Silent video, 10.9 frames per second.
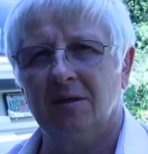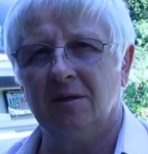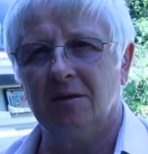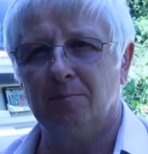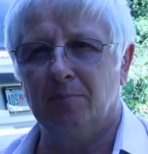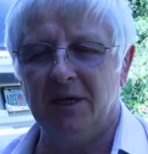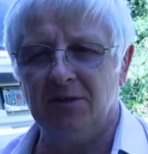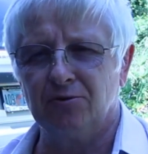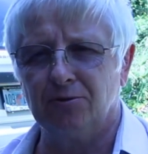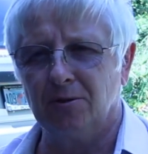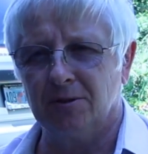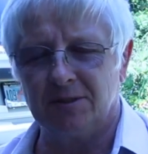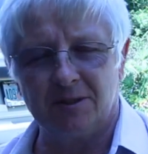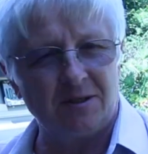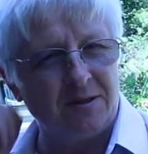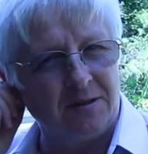uh, paint
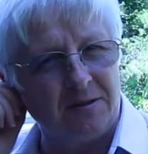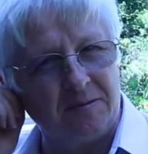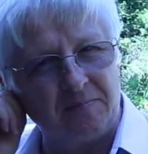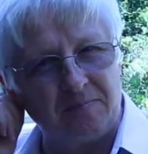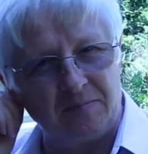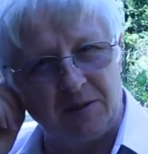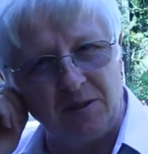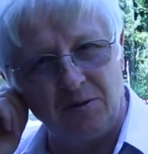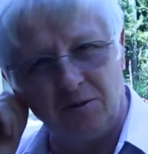rollers. You